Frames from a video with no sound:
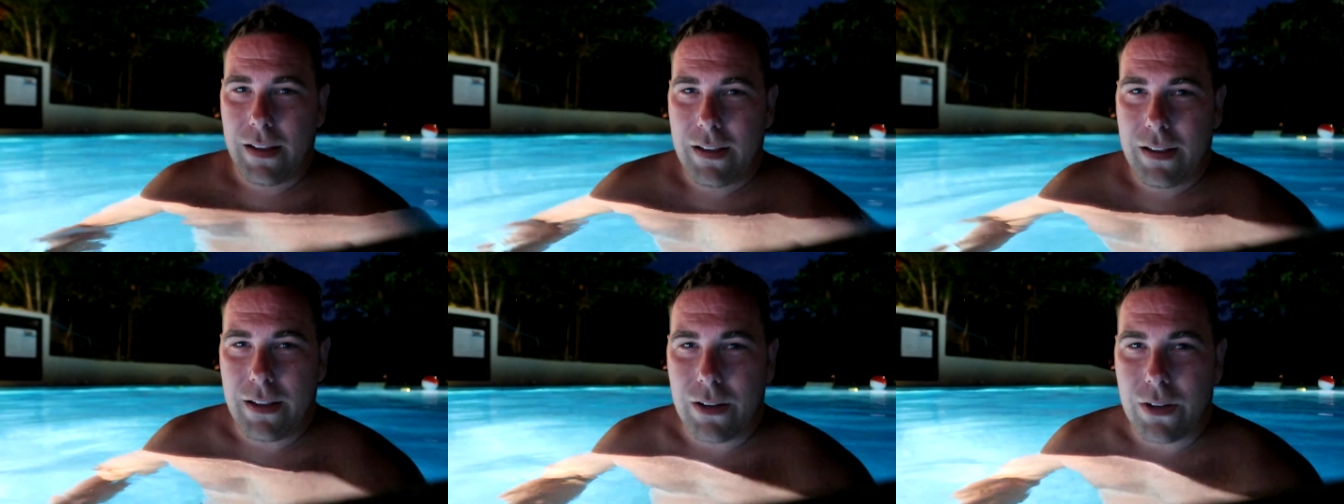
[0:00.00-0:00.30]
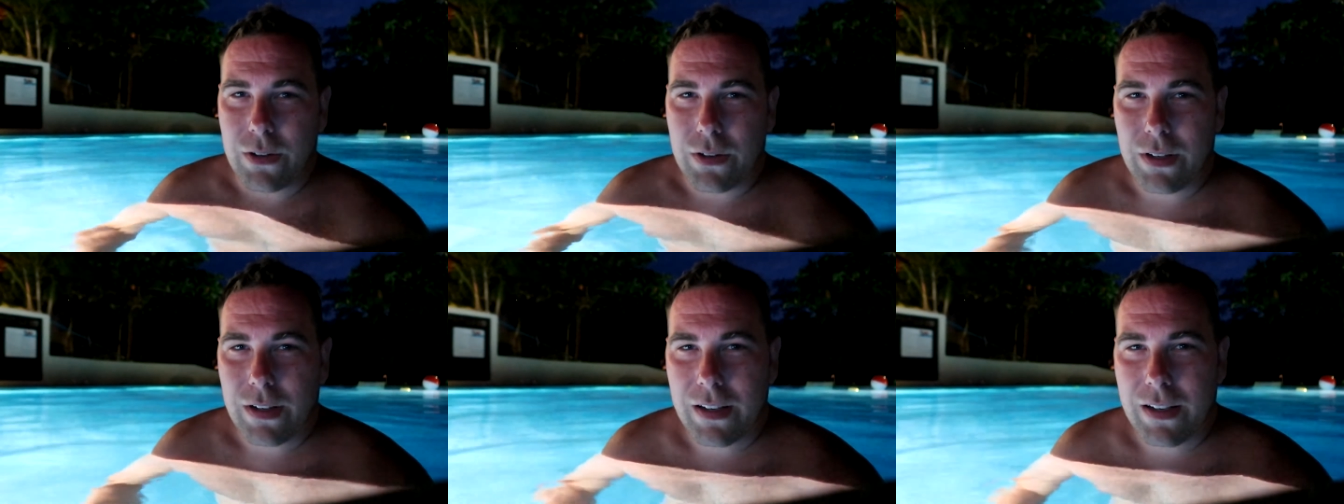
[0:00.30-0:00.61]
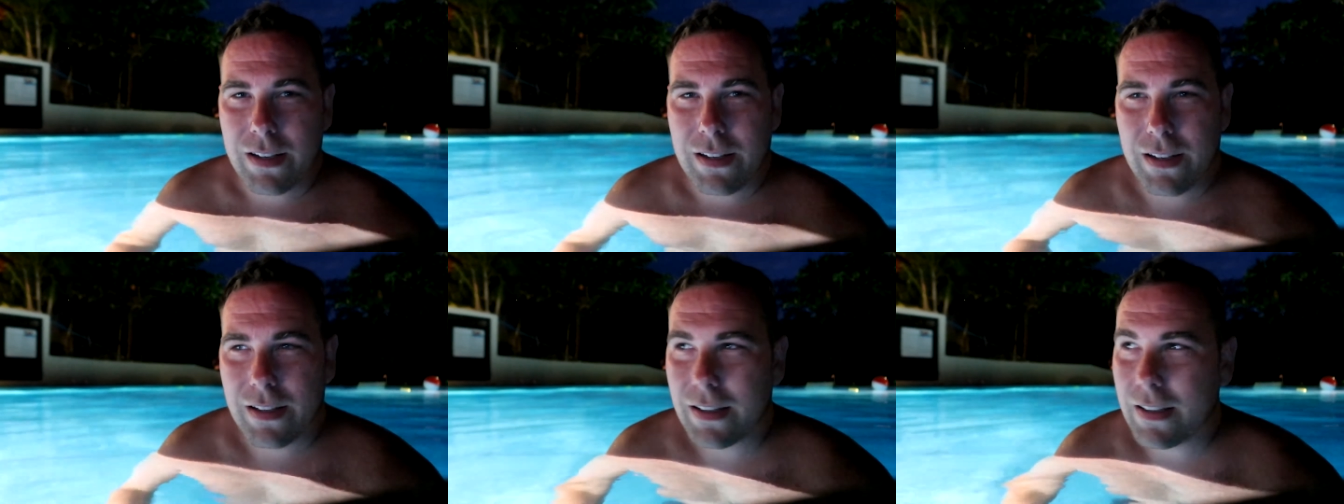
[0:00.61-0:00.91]
you know,
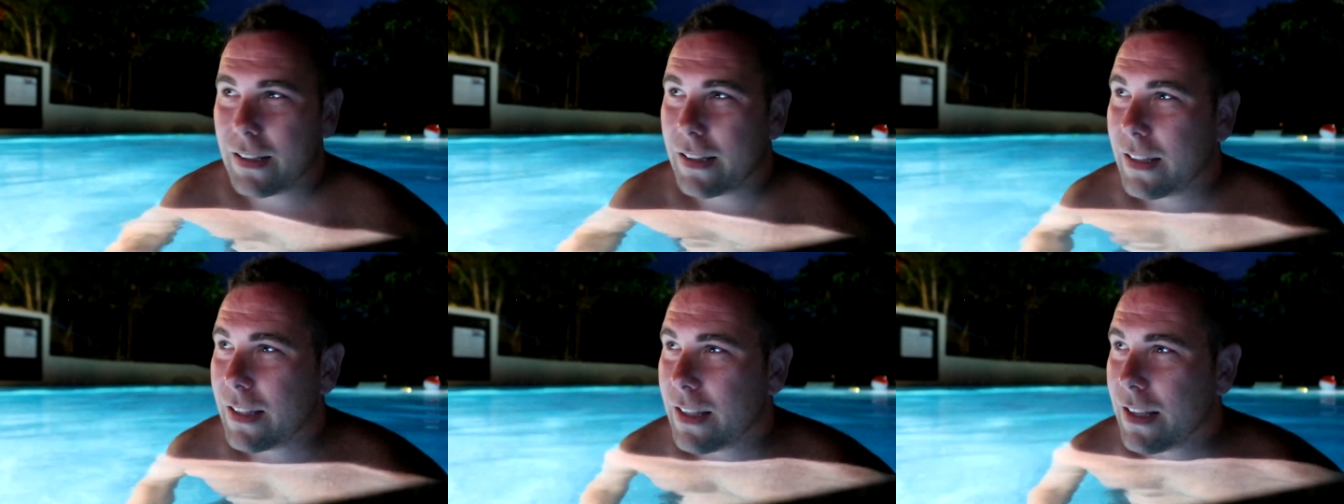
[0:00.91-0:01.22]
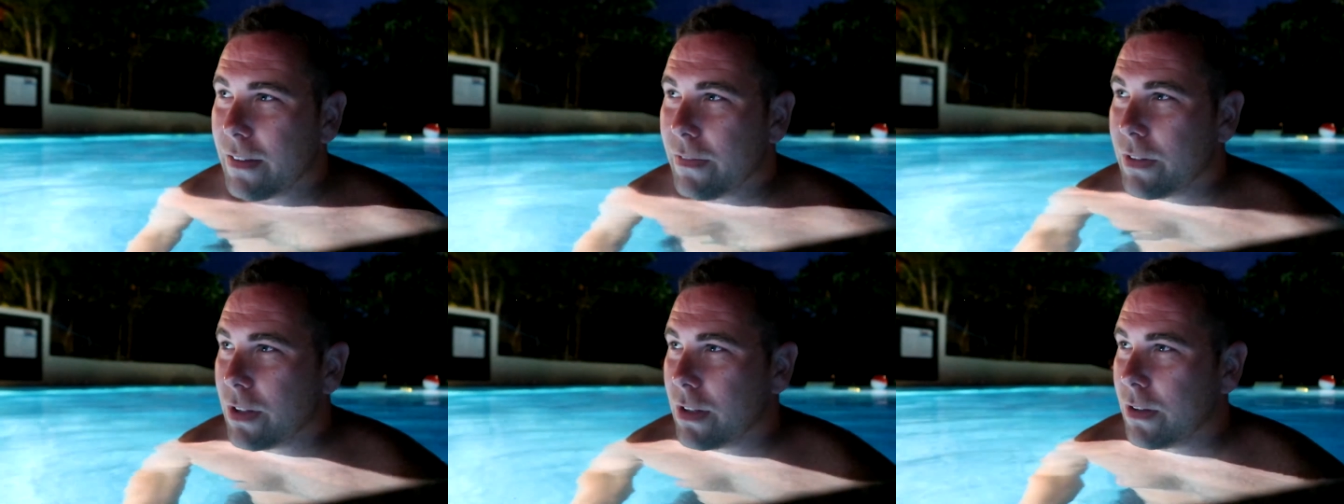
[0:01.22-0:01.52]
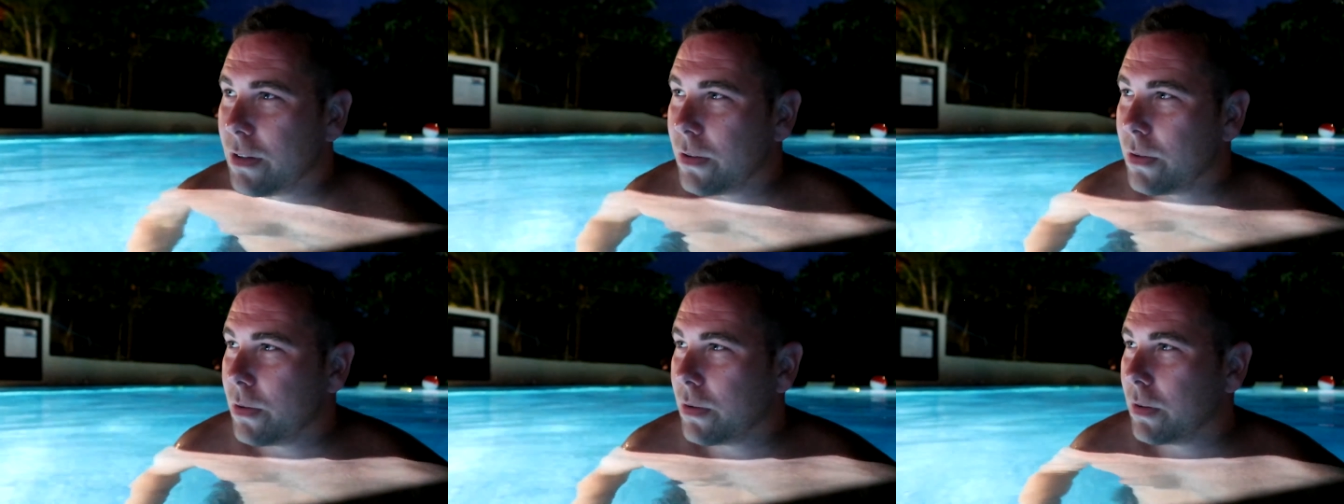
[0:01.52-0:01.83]
giving
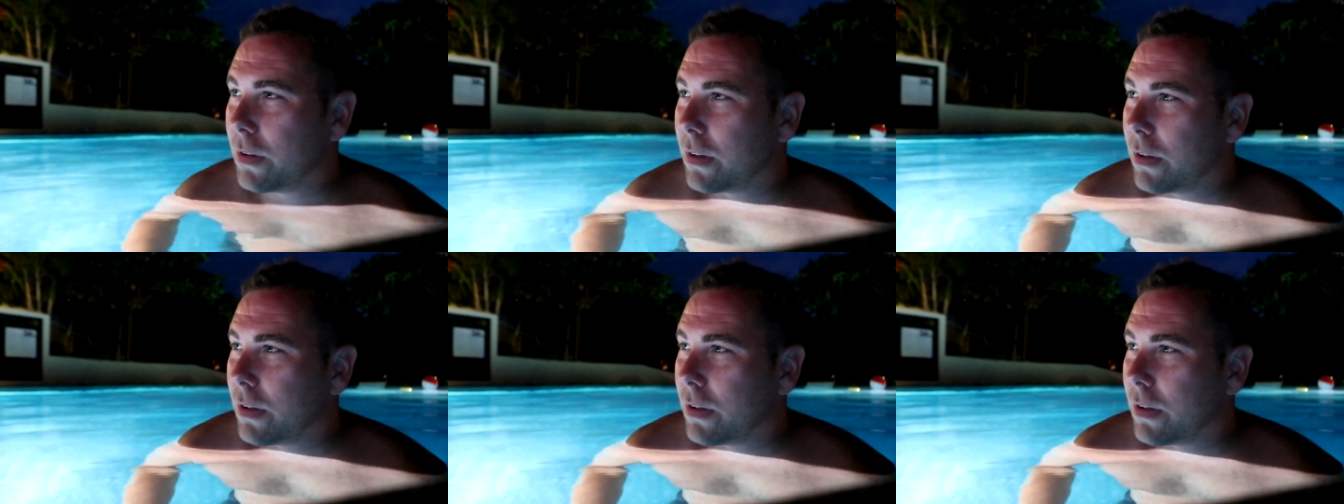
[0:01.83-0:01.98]
you a